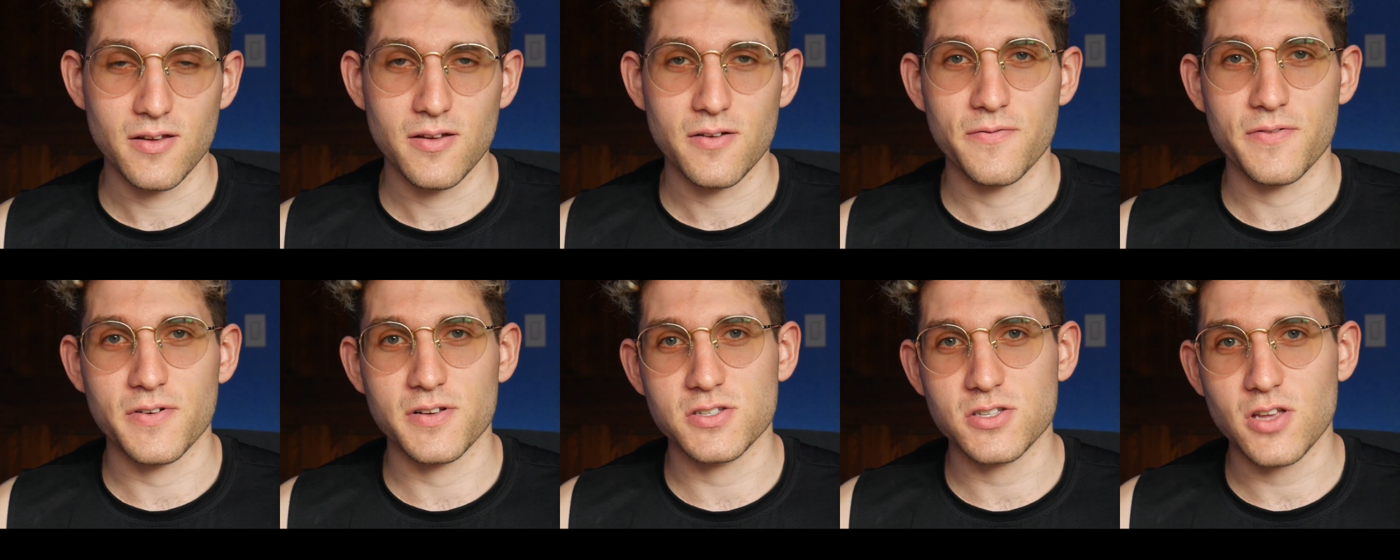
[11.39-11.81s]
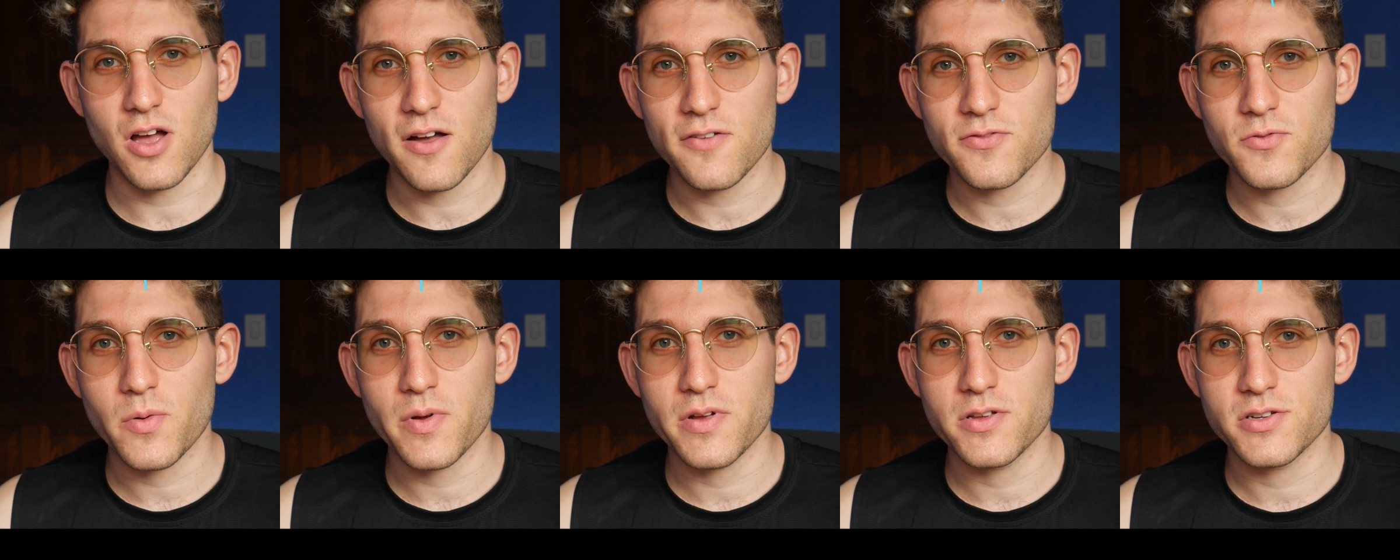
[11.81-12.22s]
For
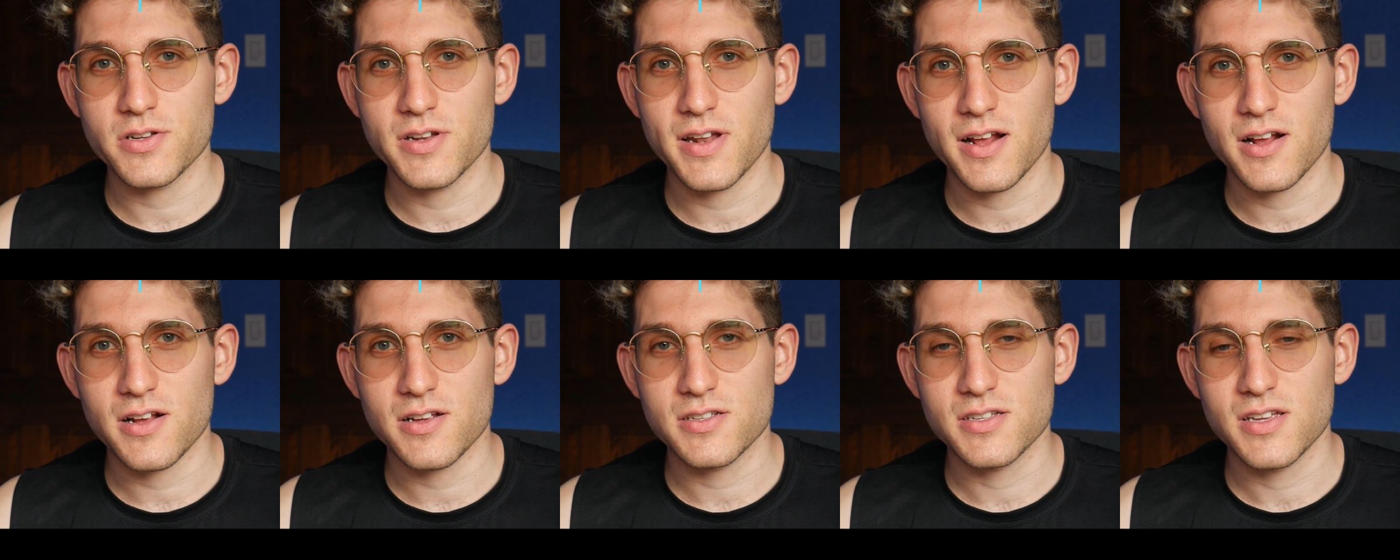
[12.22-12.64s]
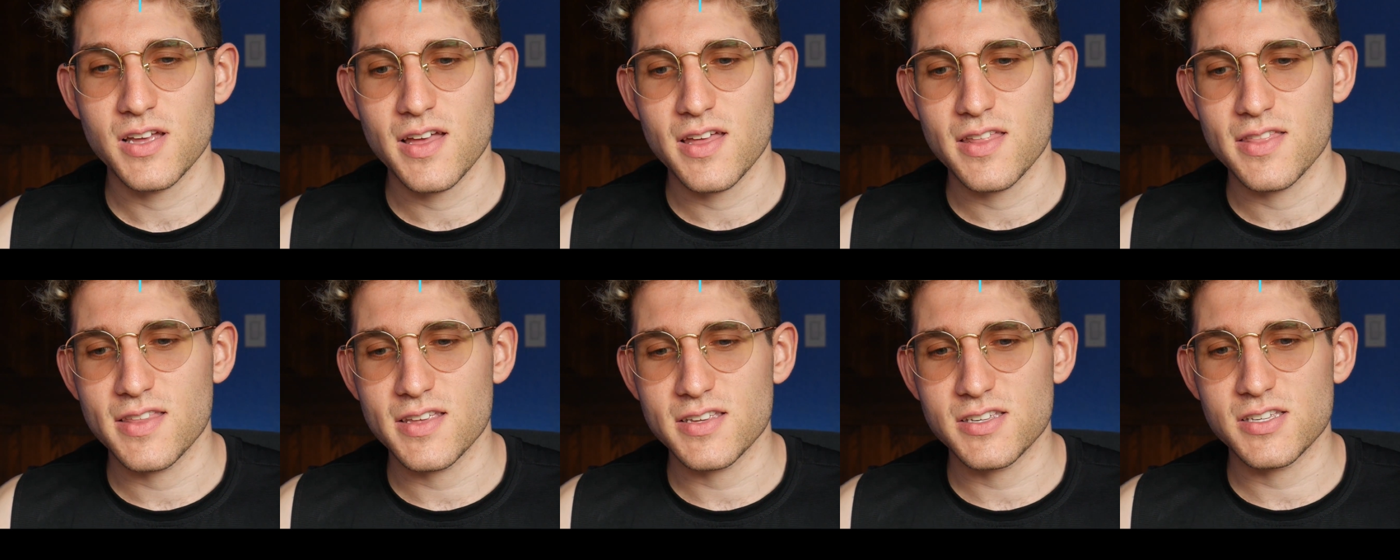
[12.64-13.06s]
software engineers,
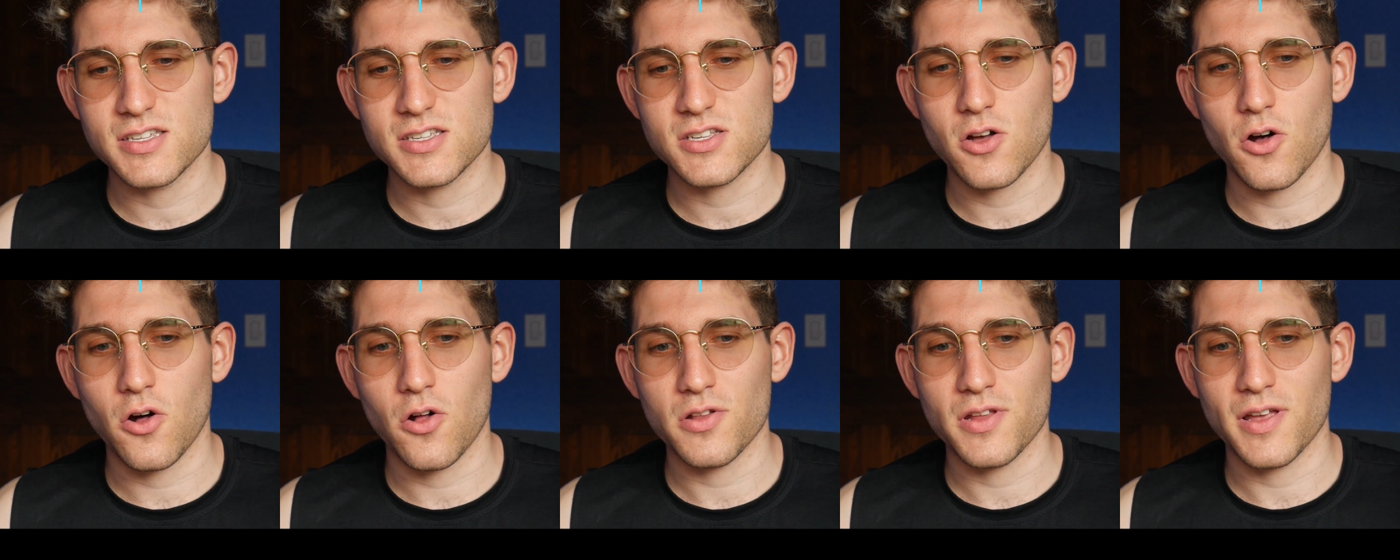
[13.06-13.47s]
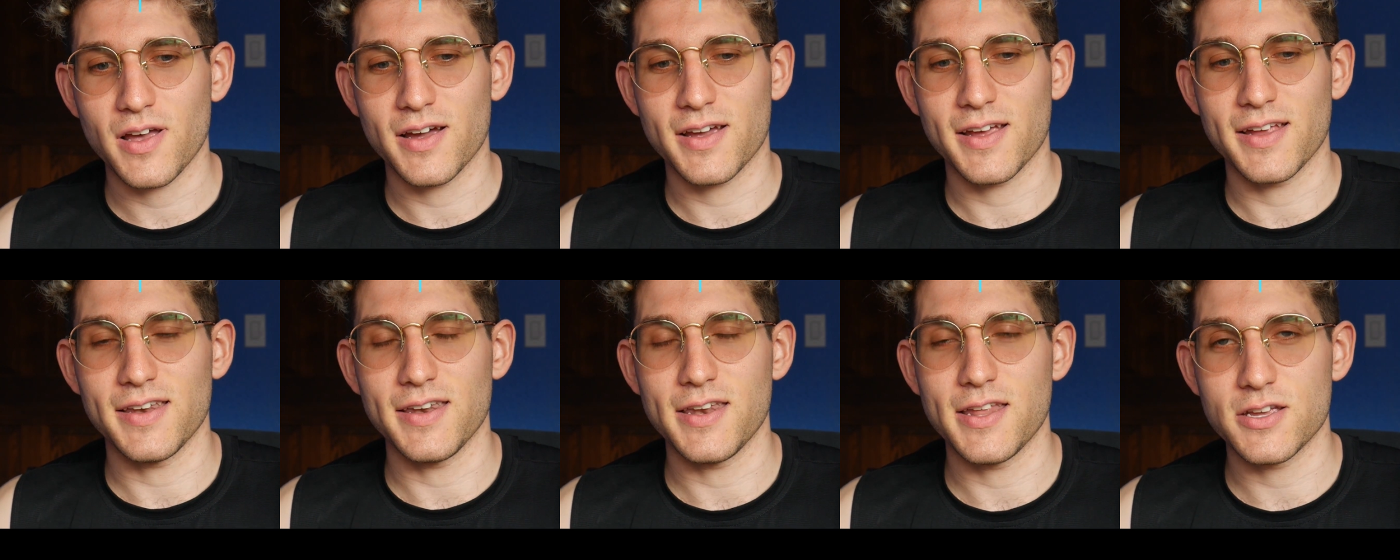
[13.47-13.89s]
this is called
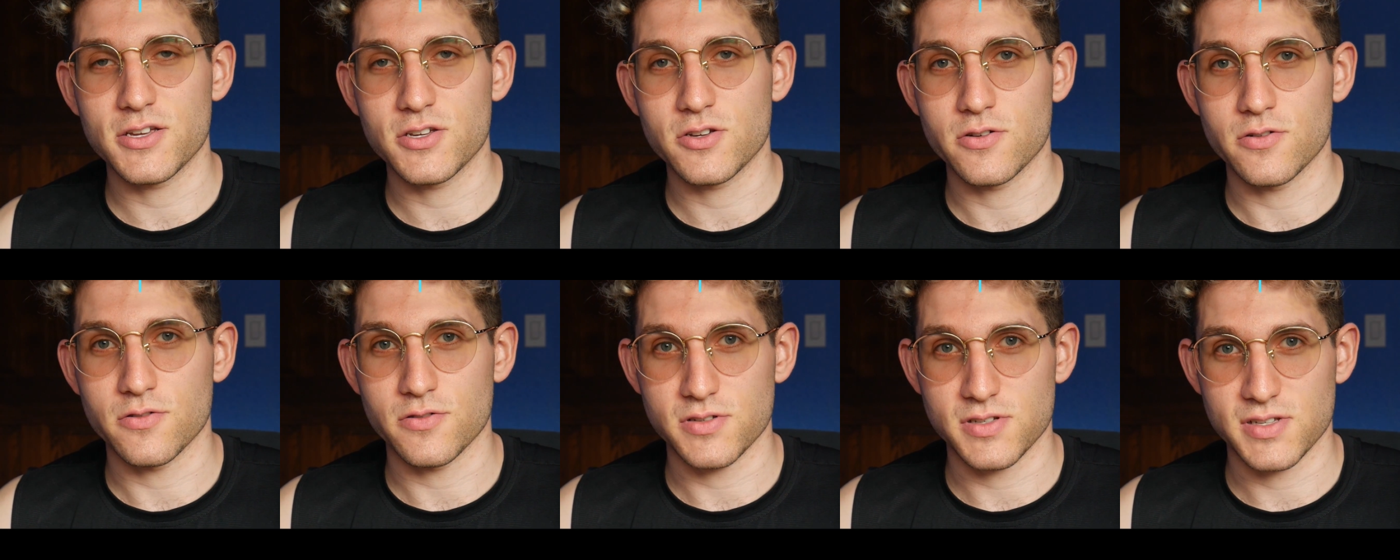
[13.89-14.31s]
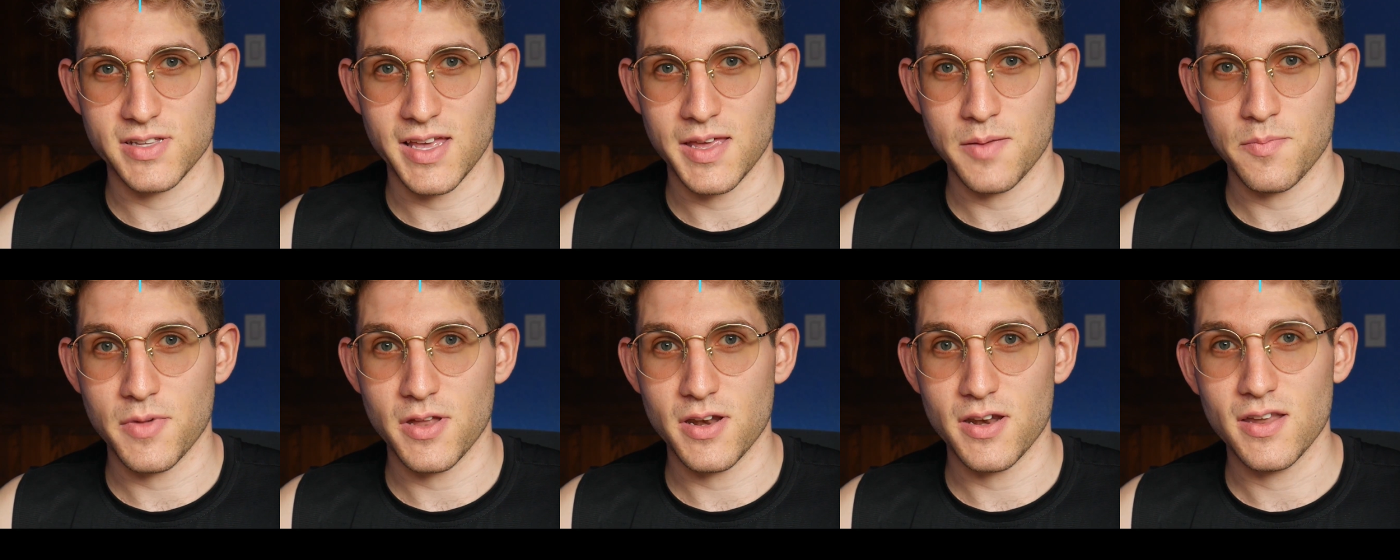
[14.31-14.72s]
a conditional
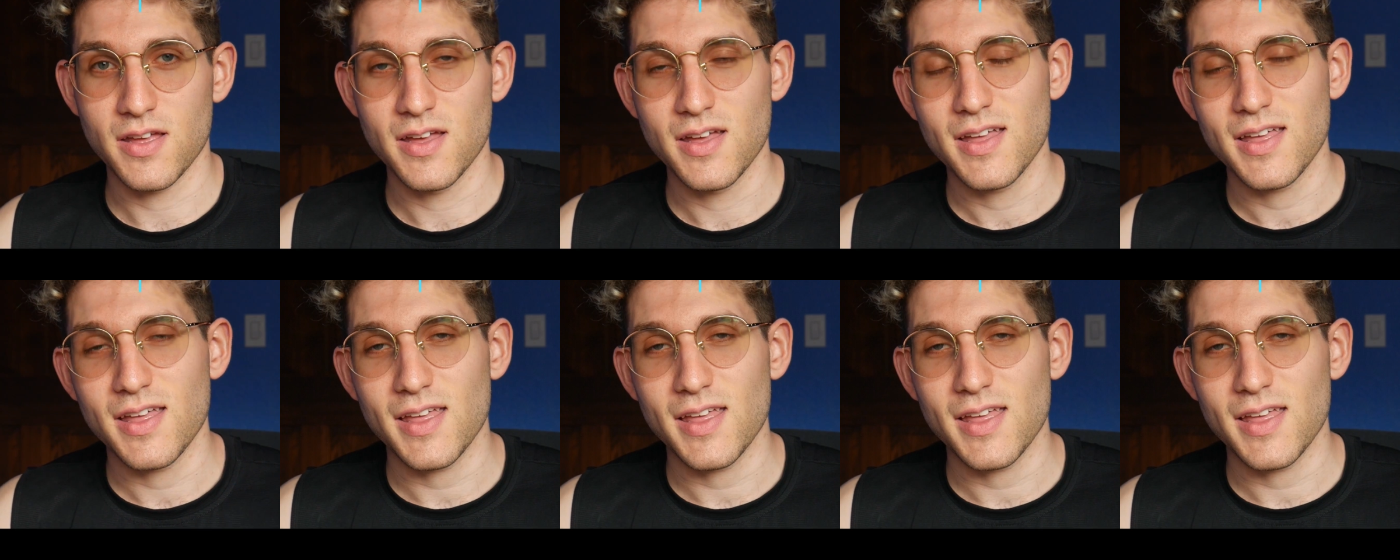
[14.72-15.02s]
statement.